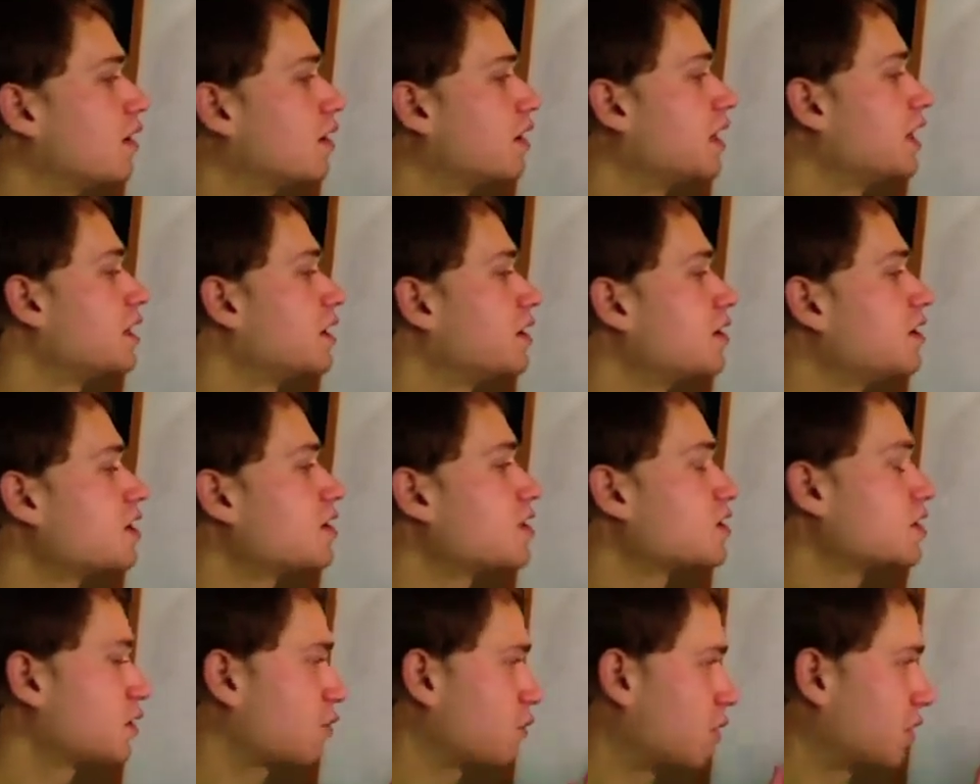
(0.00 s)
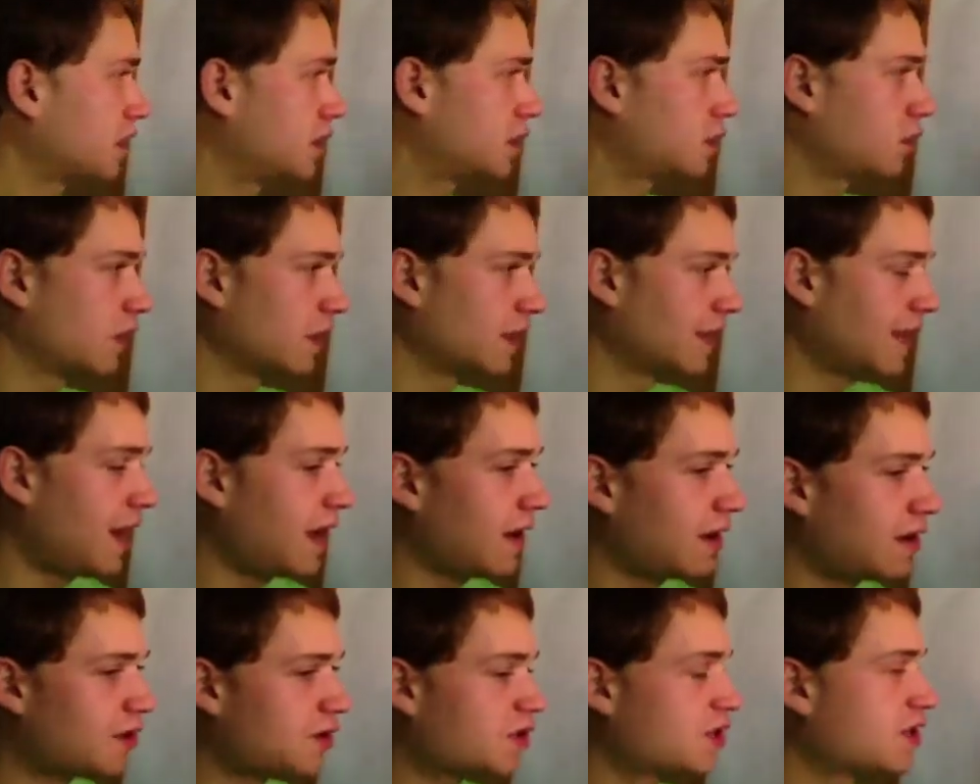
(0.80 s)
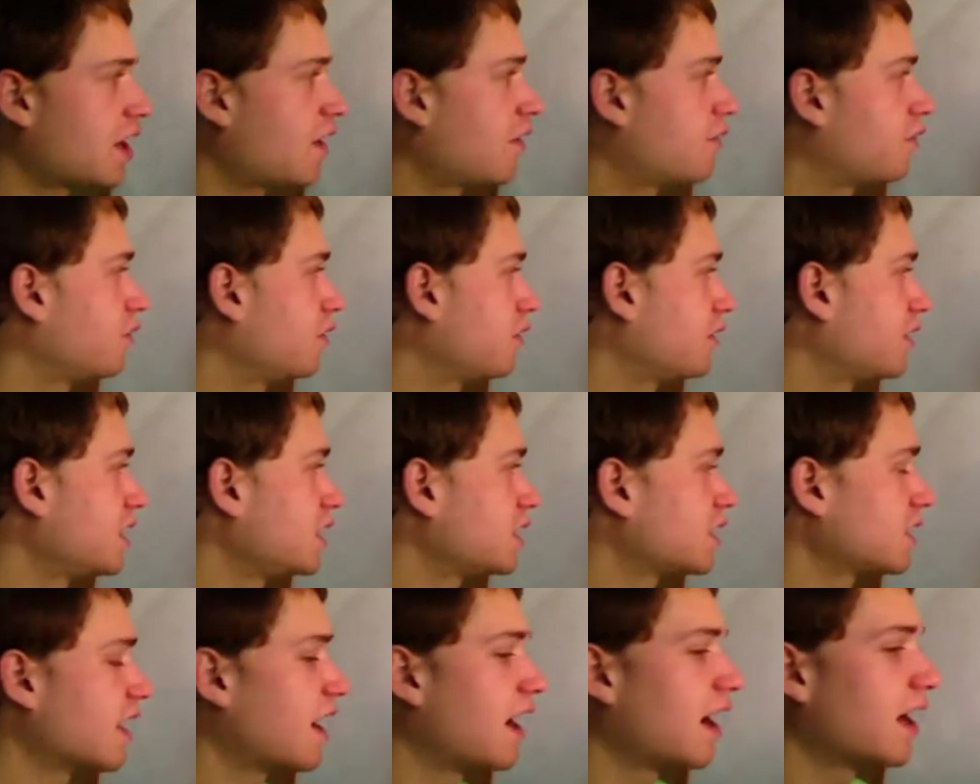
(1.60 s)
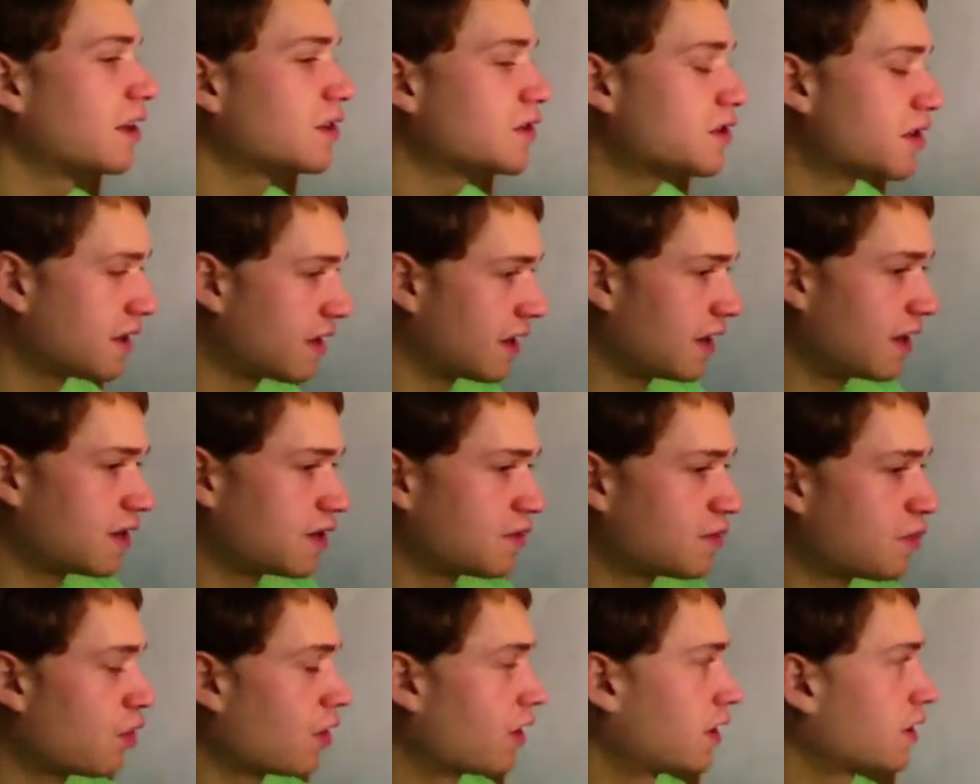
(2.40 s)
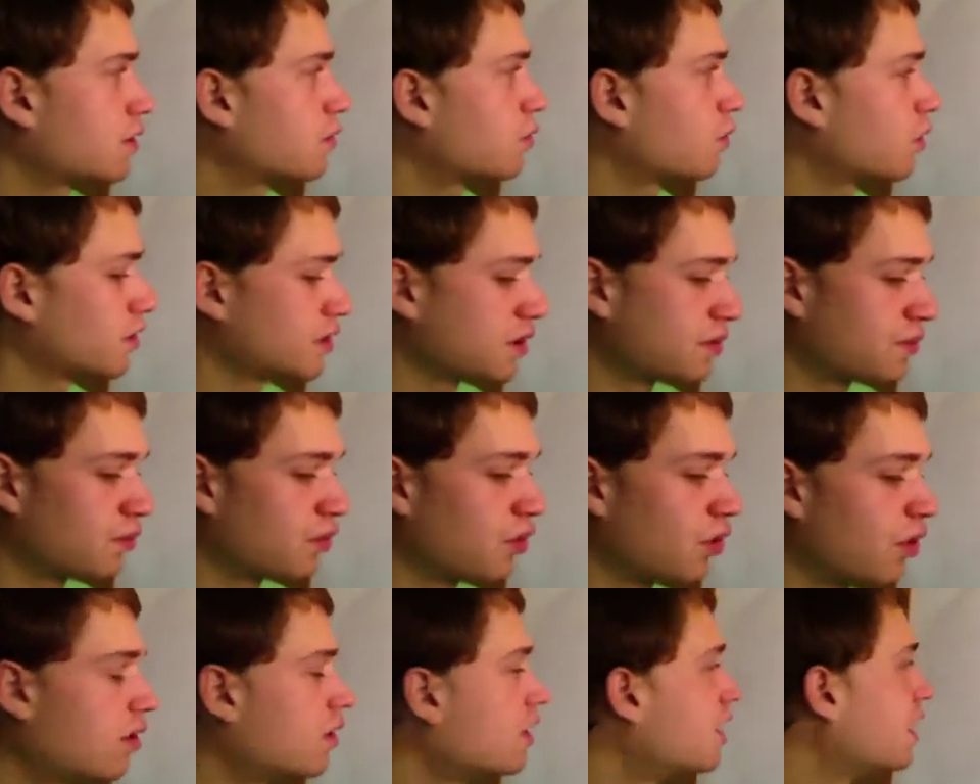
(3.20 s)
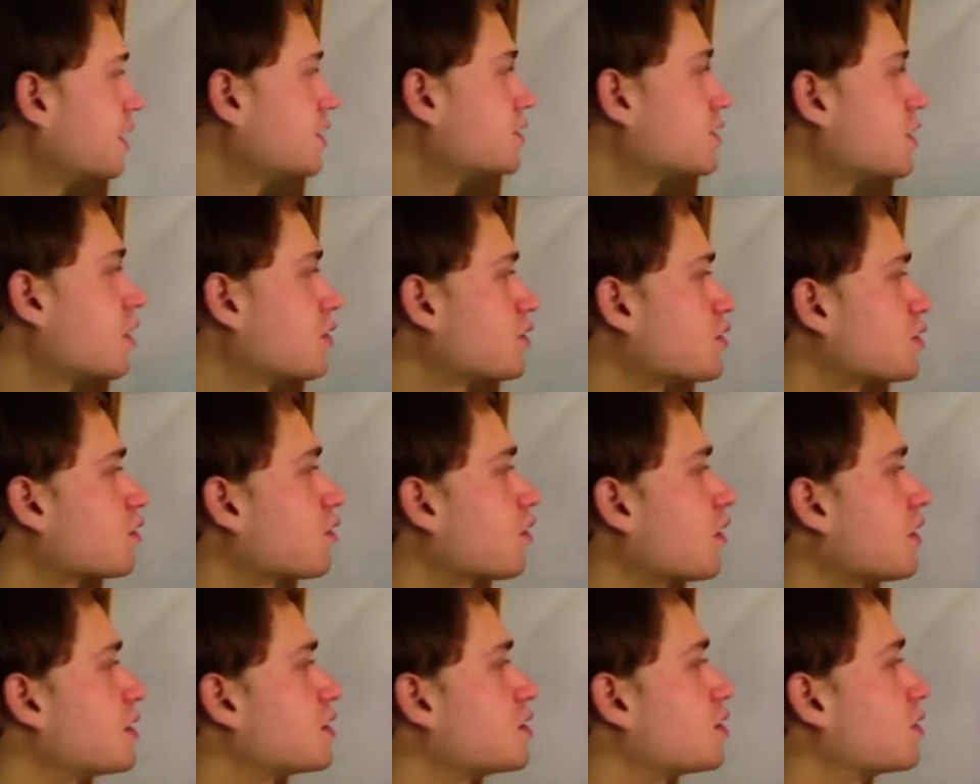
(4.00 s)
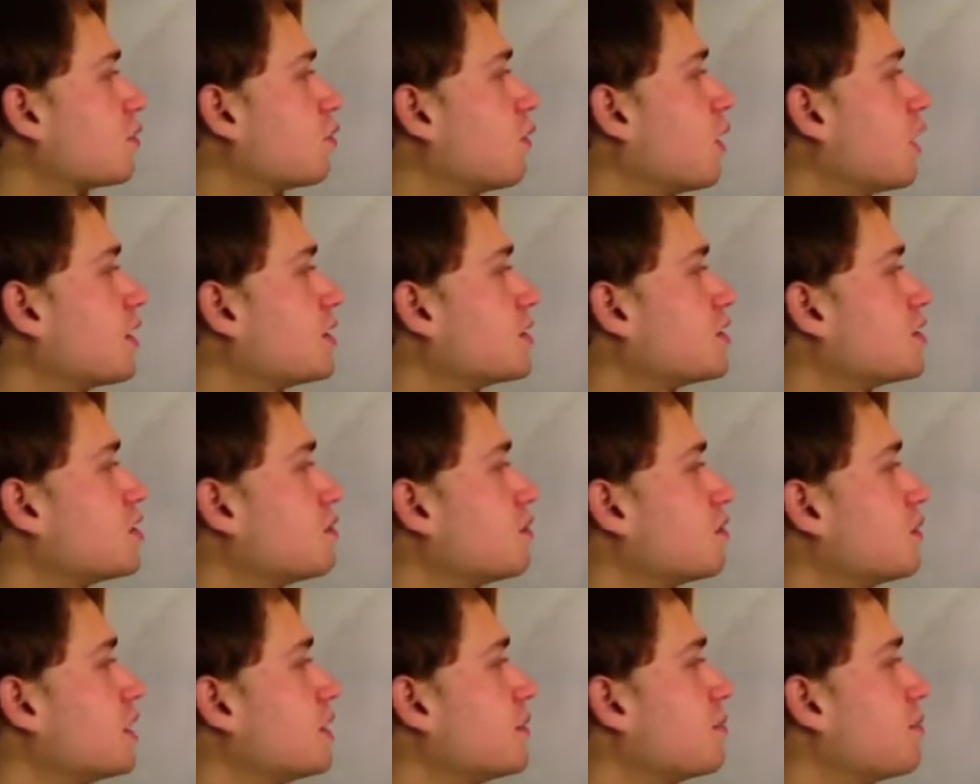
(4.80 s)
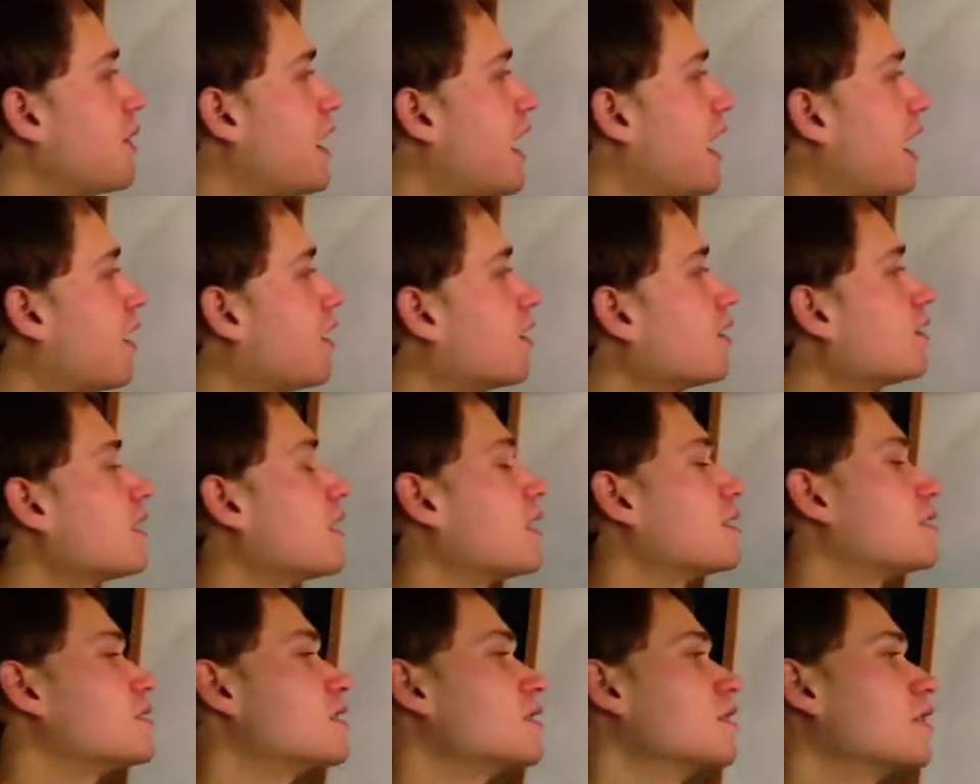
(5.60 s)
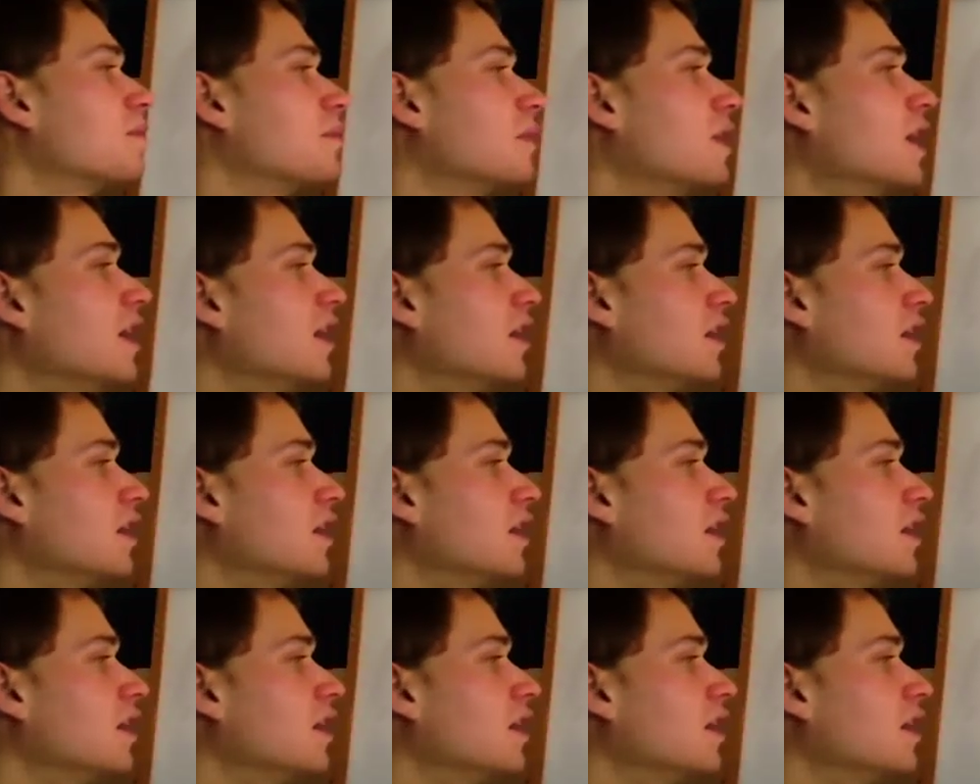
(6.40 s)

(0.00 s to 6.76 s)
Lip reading: in addition to wanting to align itself with these lines so that it's pointing towards the pole, it's also going to want to be parallel to them.